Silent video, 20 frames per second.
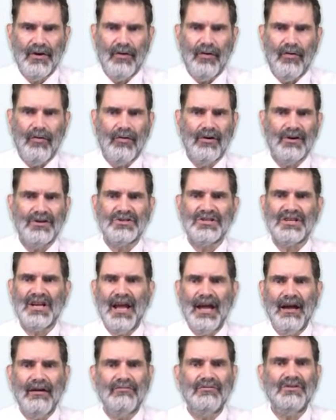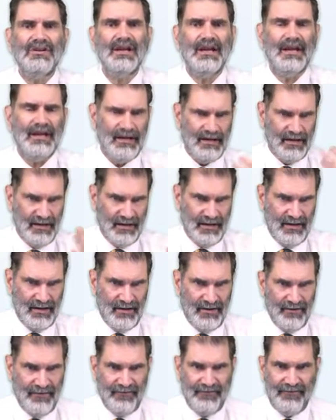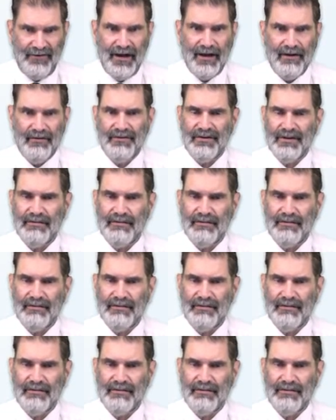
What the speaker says: Orange County found